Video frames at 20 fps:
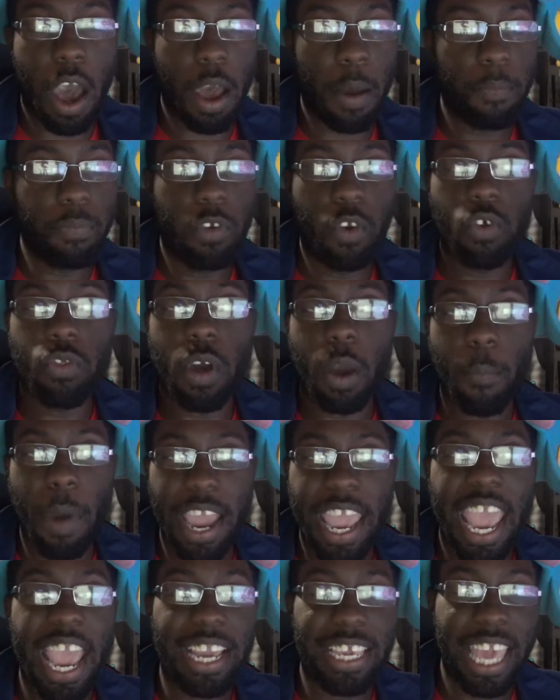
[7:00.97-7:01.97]
use my
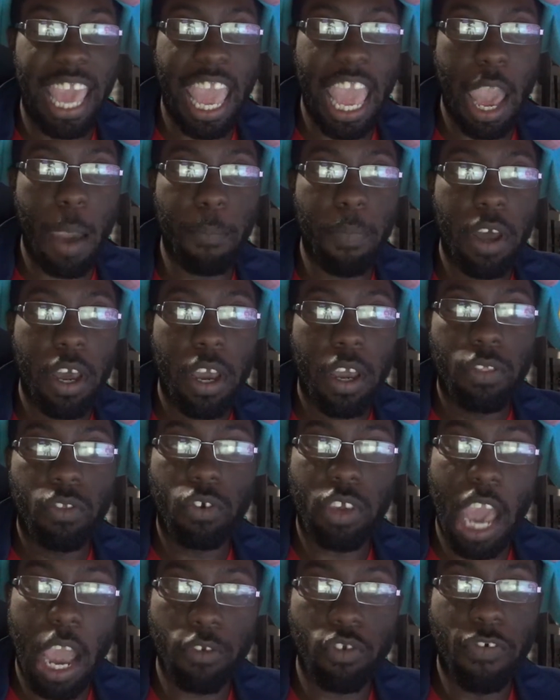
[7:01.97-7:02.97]
head cam to
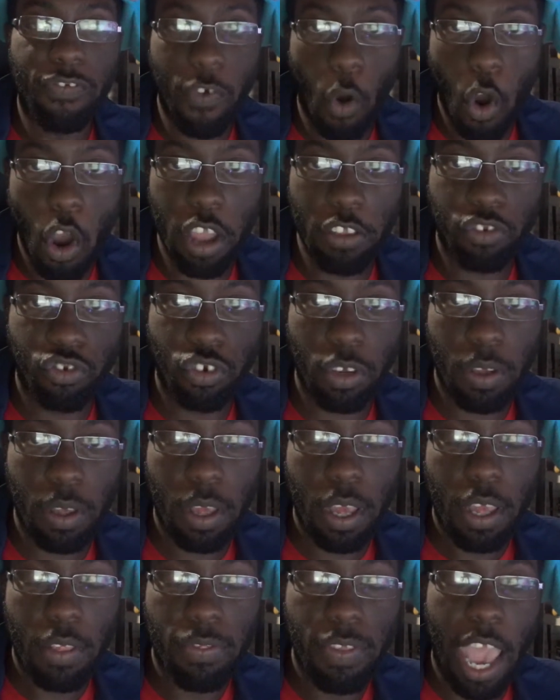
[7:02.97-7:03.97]
capture footage
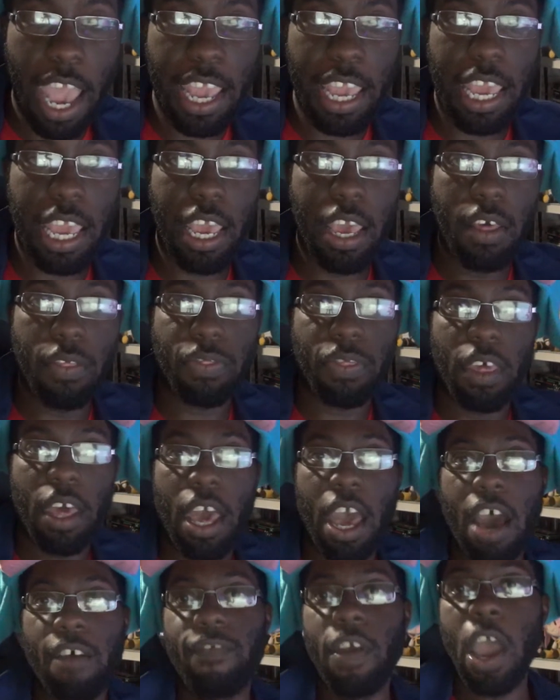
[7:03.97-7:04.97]
that is
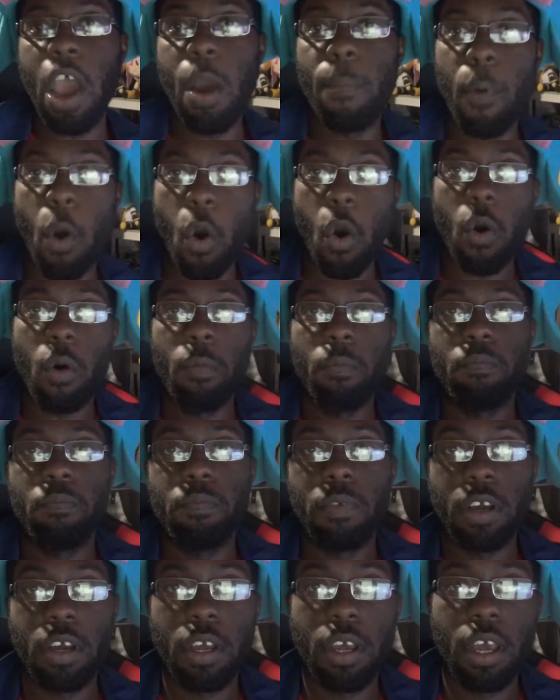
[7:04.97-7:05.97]
available,
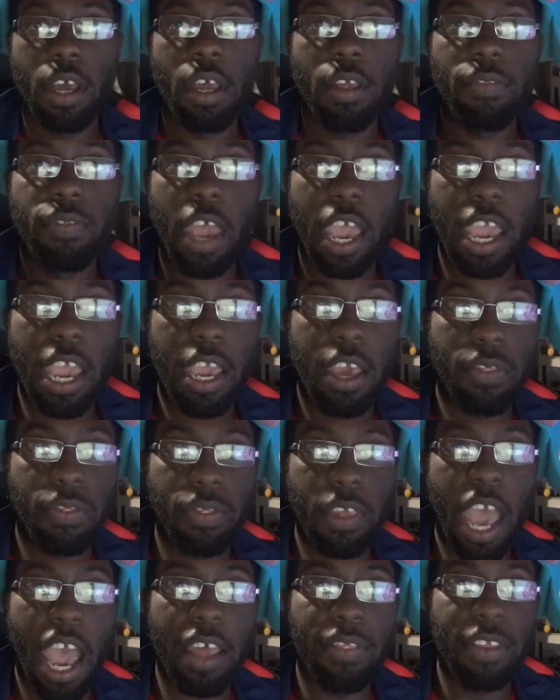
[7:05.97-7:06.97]
that
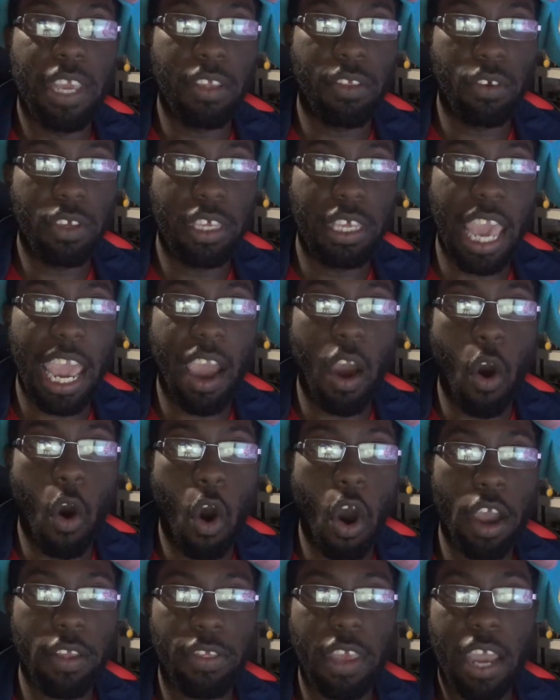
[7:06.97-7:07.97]
I need to get
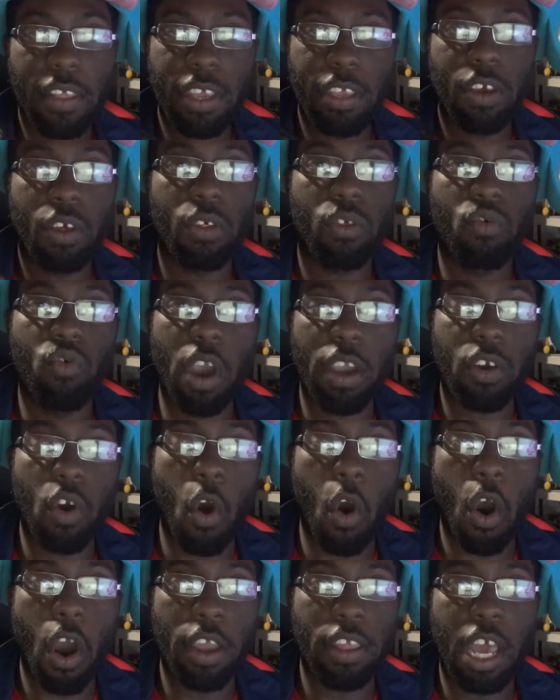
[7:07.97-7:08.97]
on, that I need to click
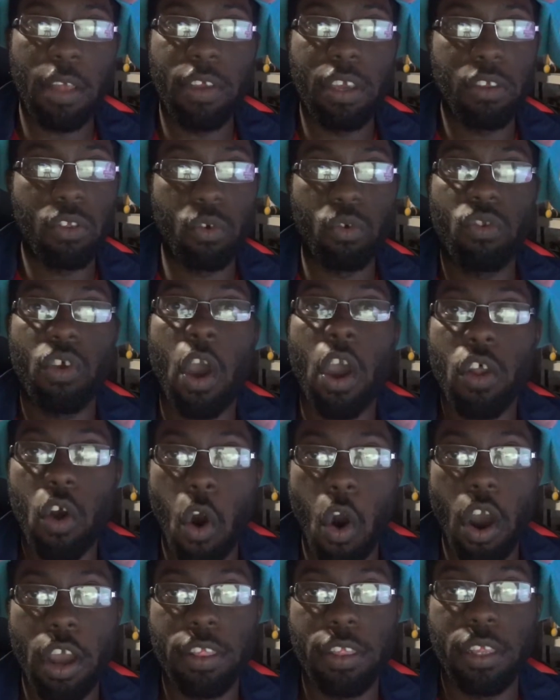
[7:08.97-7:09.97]
on, I need to turn
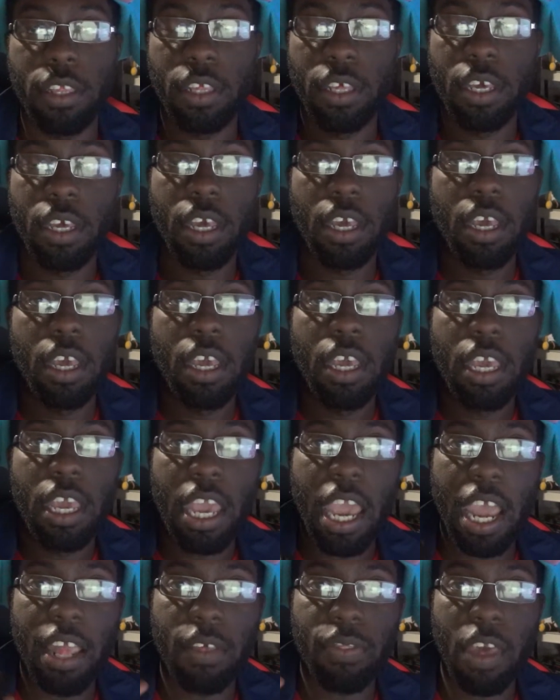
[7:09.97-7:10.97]
on,
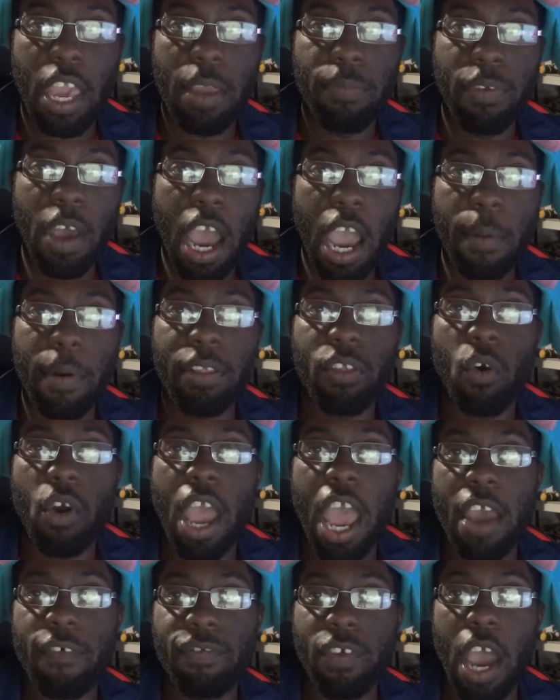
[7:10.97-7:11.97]
and at the same time I don't
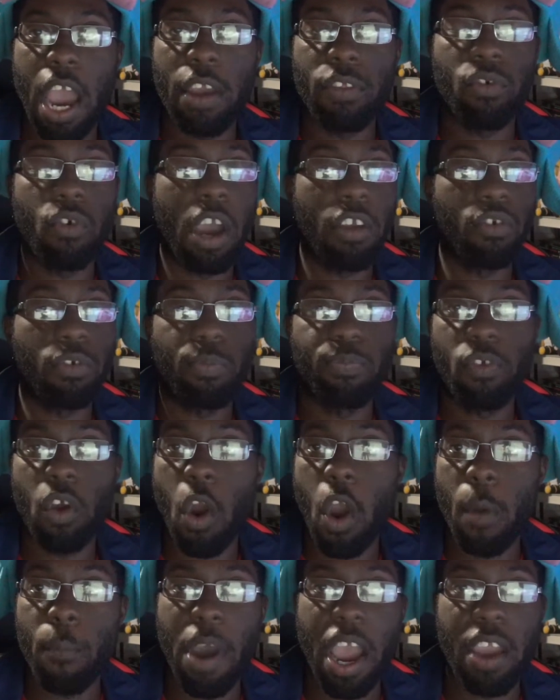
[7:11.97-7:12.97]
have time to actually
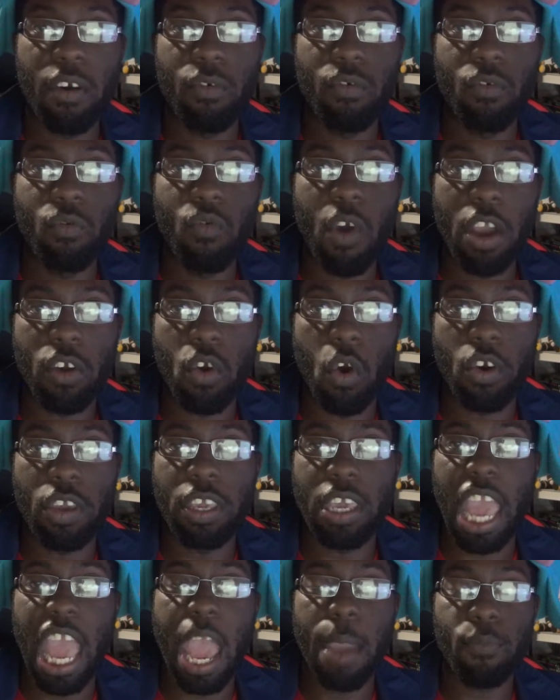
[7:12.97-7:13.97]
turn my regular
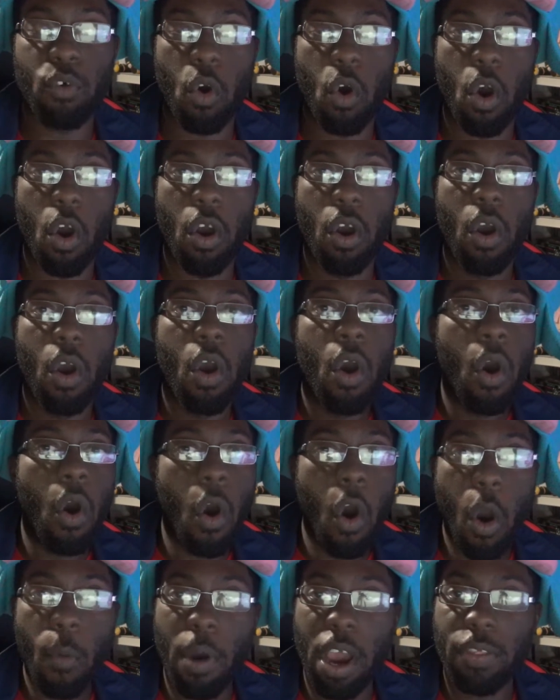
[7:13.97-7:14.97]
camcorder
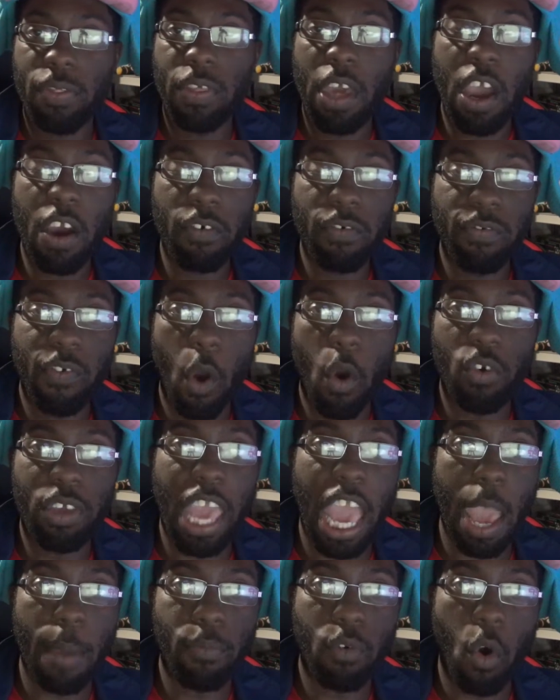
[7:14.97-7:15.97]
or my cell phone
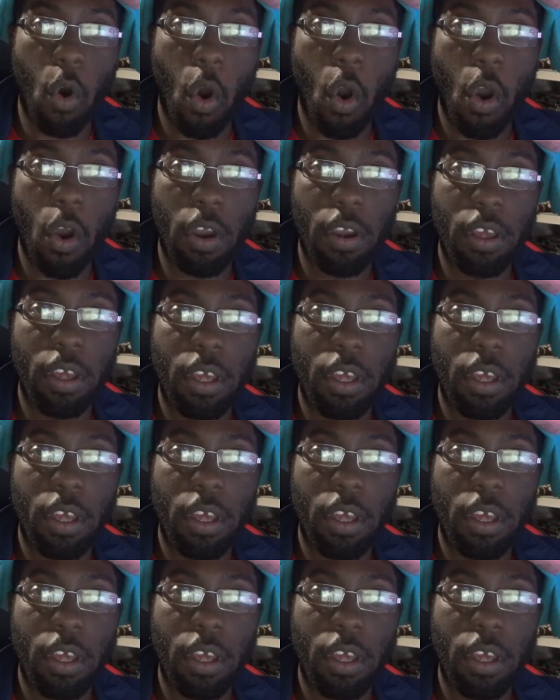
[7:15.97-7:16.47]
camcorder.